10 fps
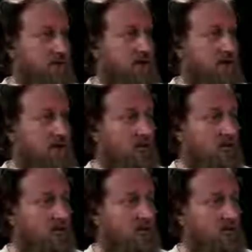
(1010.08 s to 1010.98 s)
Right?
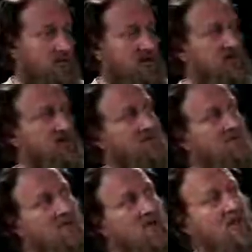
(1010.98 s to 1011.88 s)
This
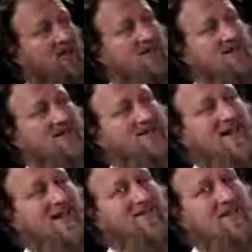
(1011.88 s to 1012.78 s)
is
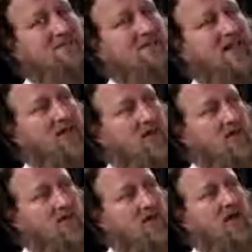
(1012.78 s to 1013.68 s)
there to make
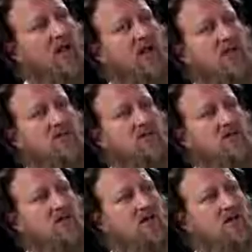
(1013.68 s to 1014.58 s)
you
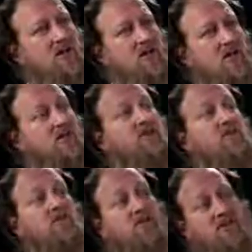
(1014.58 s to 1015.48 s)
realize that
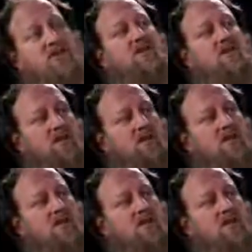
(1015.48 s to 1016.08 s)
this universe has a